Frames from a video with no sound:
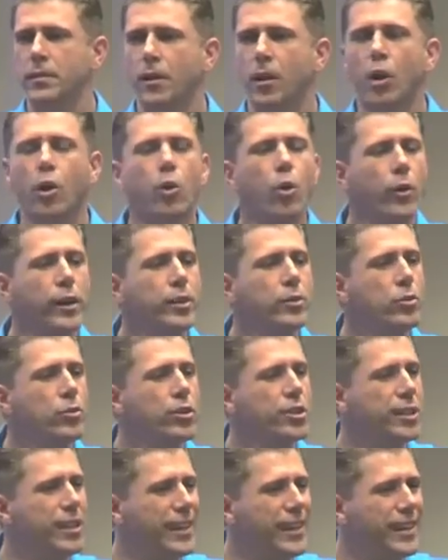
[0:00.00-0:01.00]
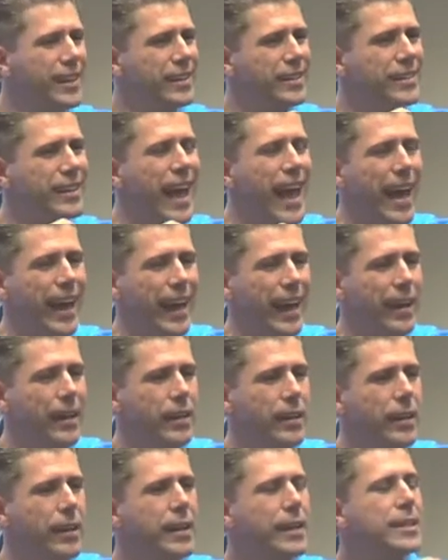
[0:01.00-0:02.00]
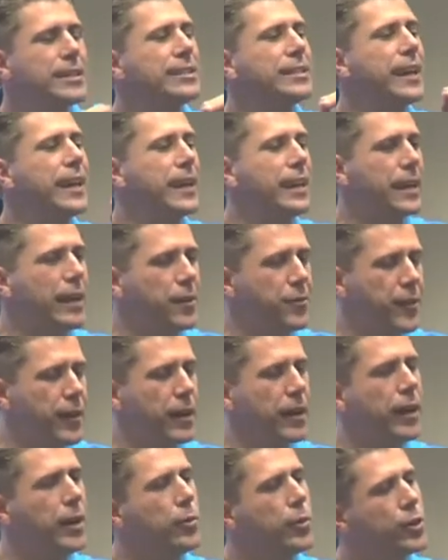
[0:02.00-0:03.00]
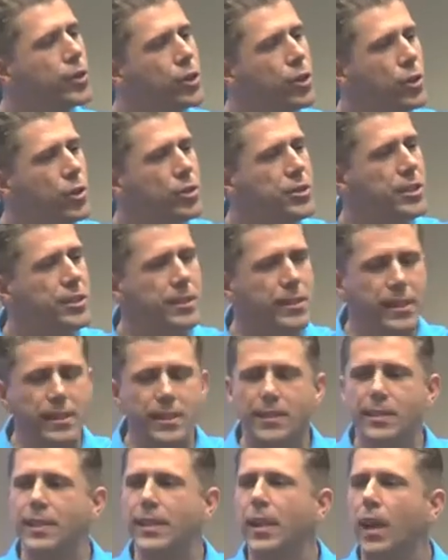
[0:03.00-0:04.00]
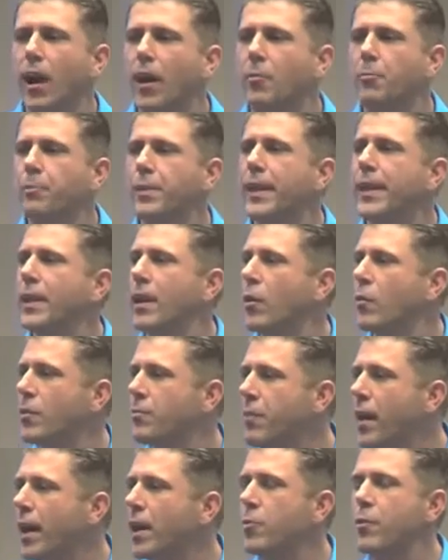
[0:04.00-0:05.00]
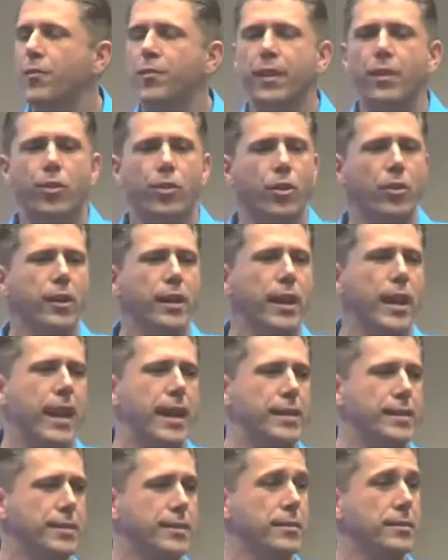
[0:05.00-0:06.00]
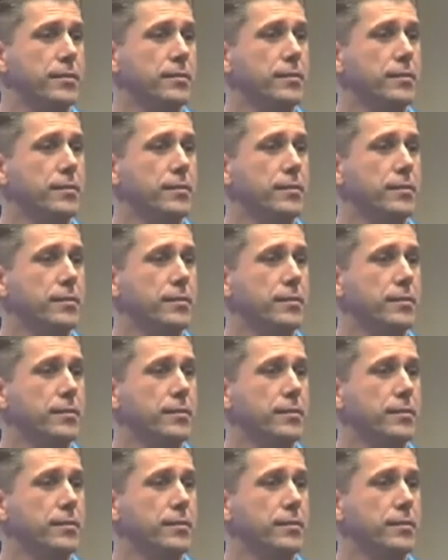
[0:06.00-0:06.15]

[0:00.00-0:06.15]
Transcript: according to this clinical data, significantly reduces the CRP in our body within 30 days.